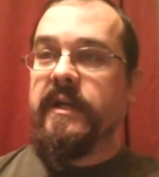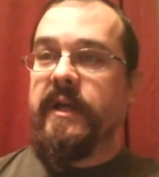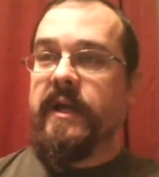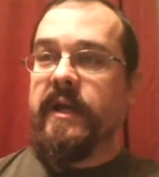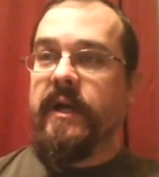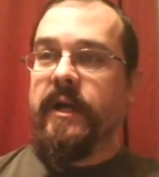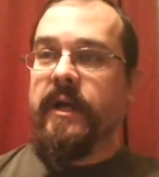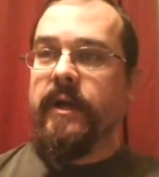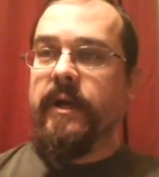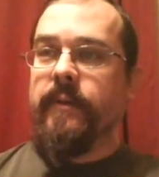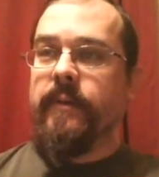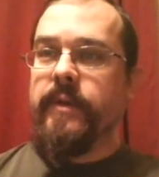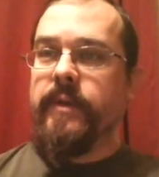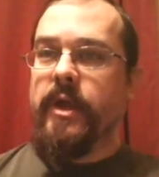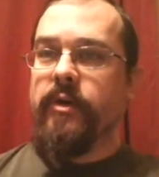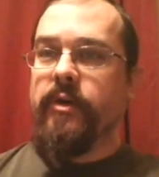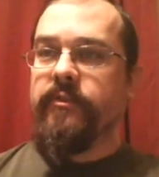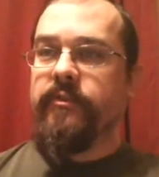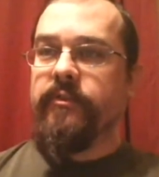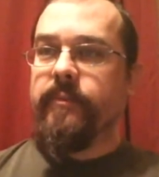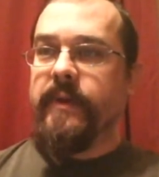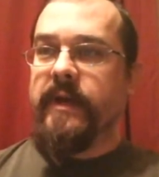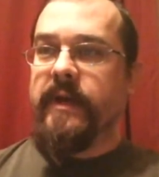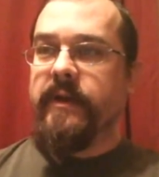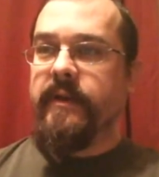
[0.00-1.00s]

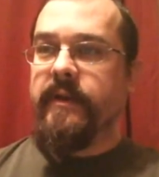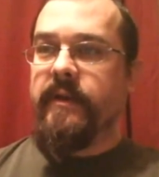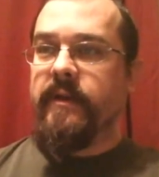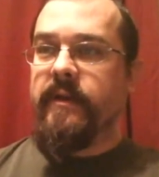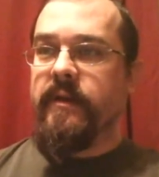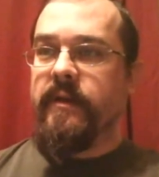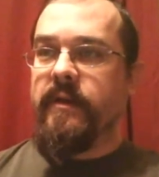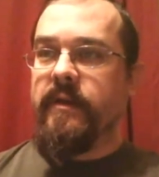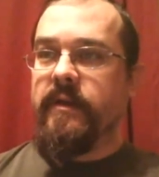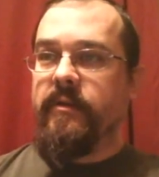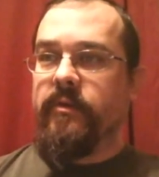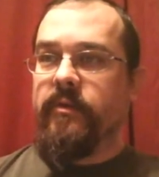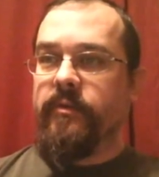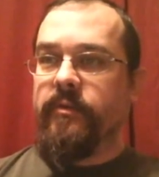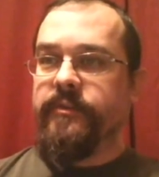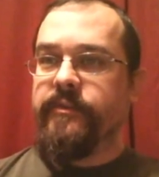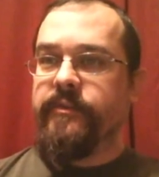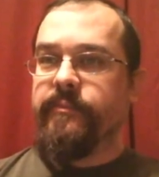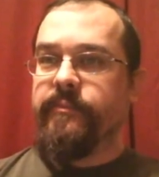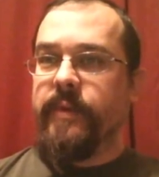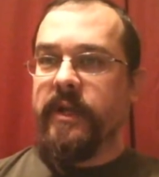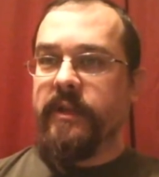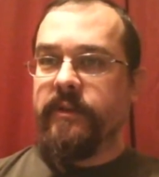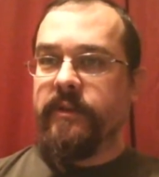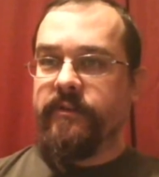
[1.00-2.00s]
knows about an old
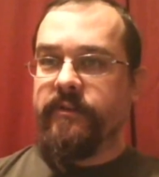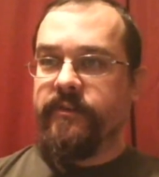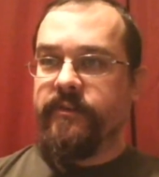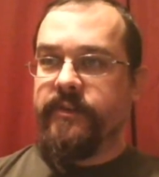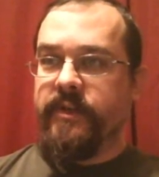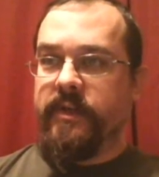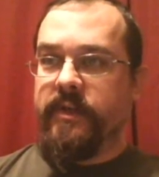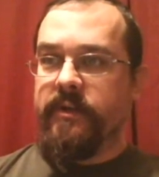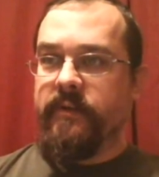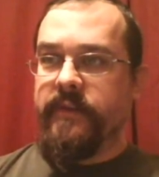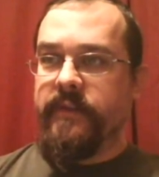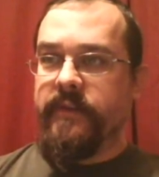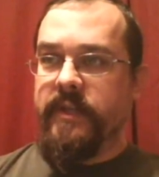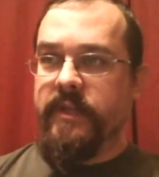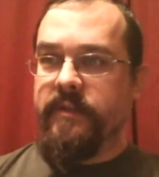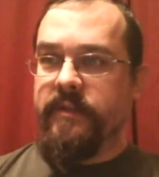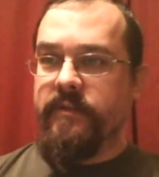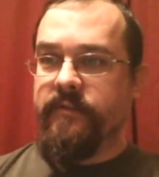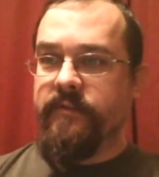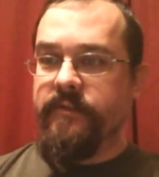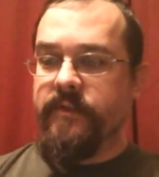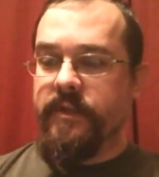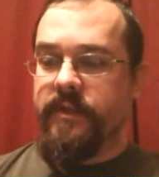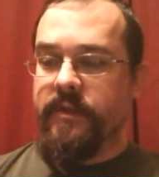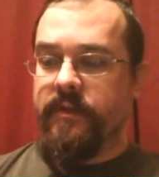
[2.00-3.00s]
smuggler's tunnel that he
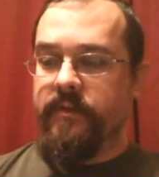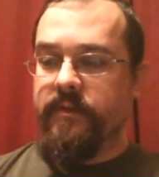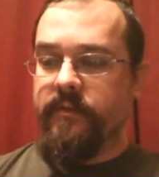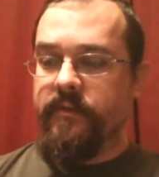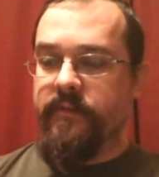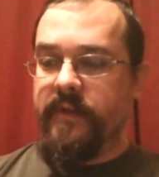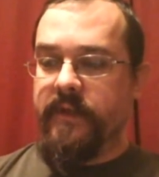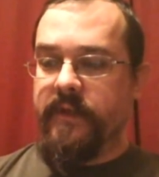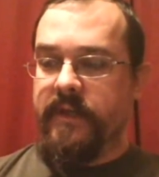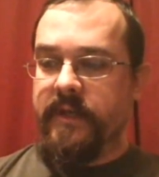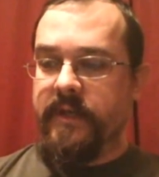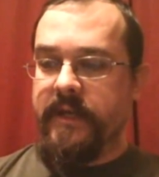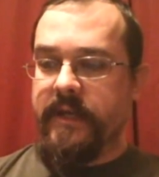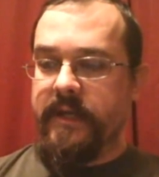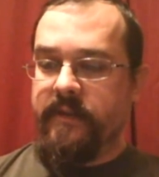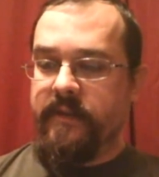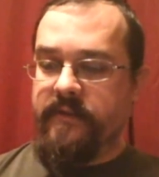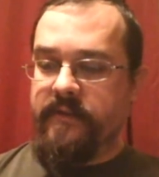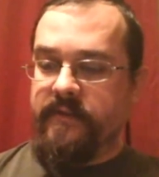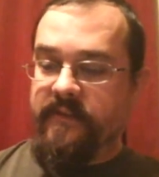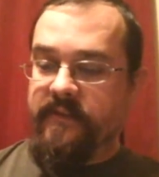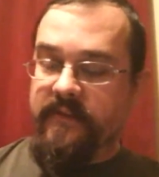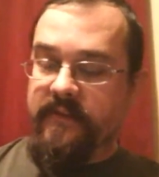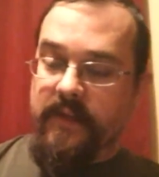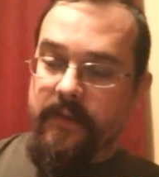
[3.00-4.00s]
used to use in and out of
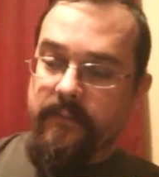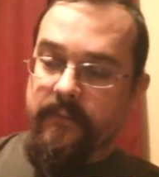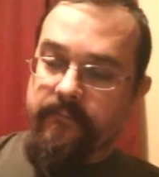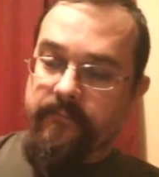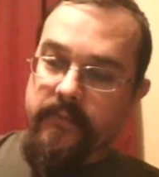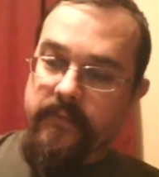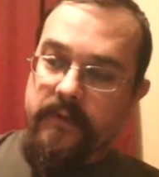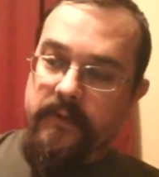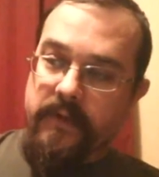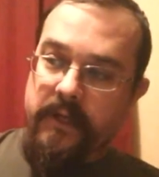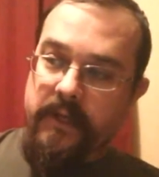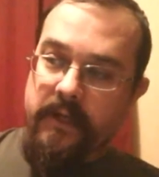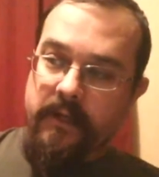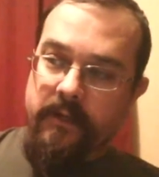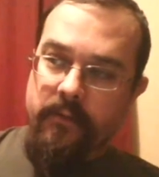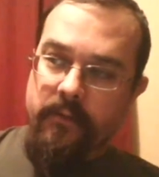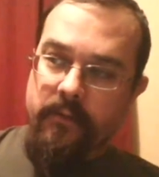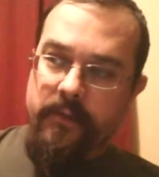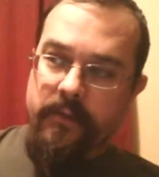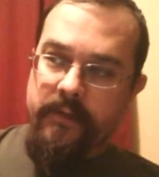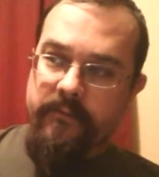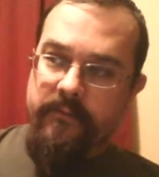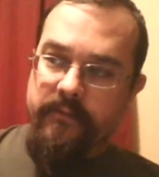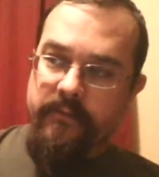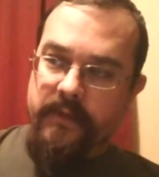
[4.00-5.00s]
the city near
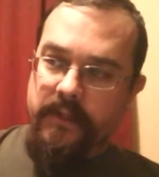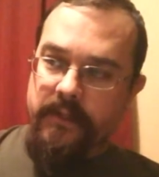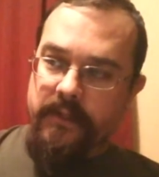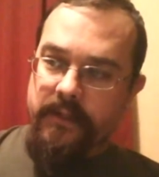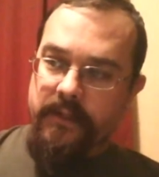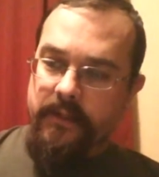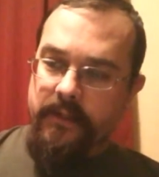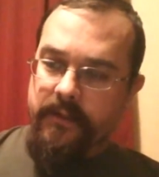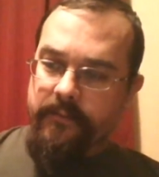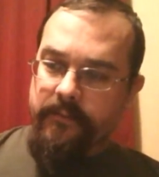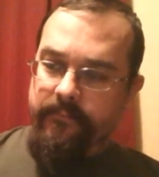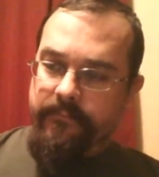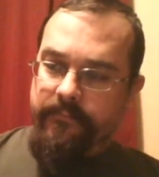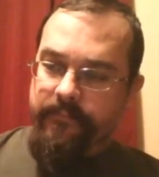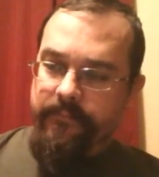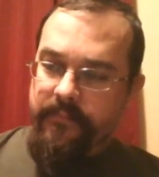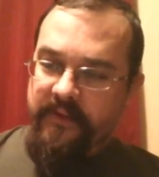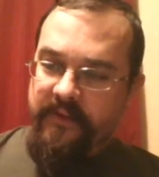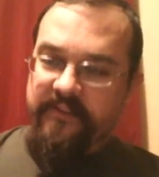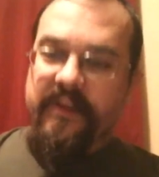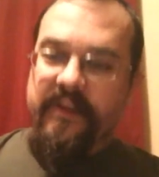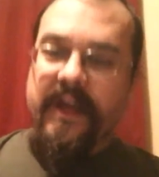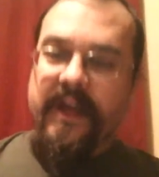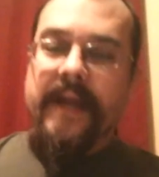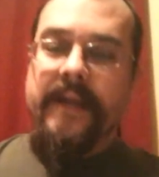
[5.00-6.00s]
one of the
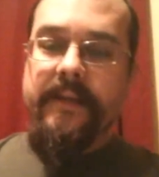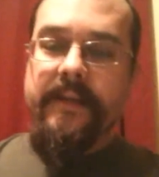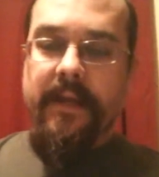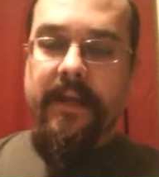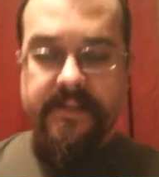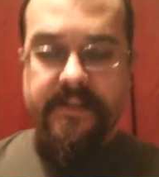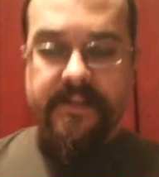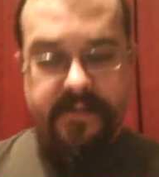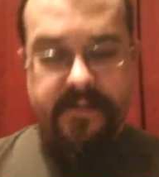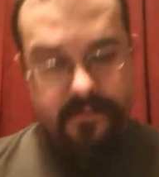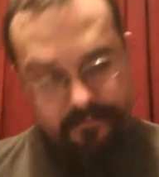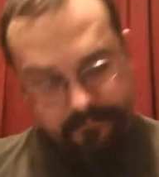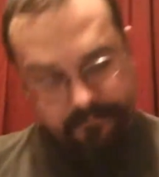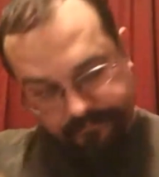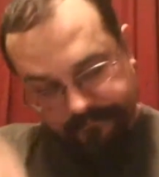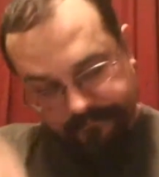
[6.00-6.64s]
side gates.